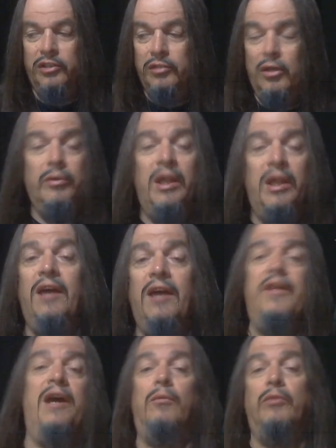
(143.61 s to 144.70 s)
You don't have
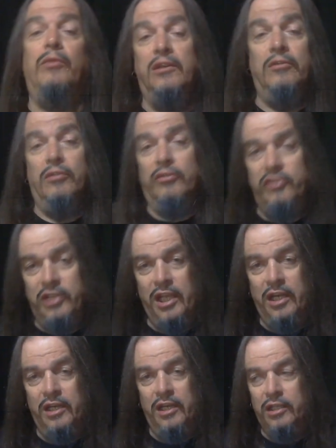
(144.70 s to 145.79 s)
that within
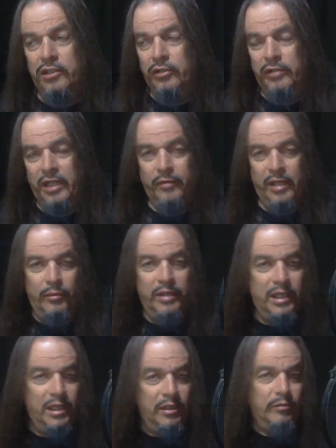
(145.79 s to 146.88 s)
Christianity, and you don't have that with
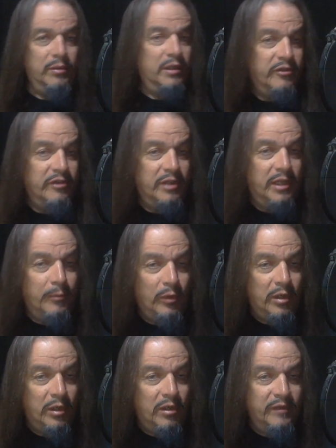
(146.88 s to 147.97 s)
any other religion that I'm
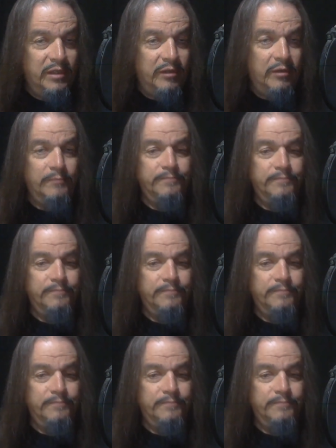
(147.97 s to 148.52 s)
aware of either.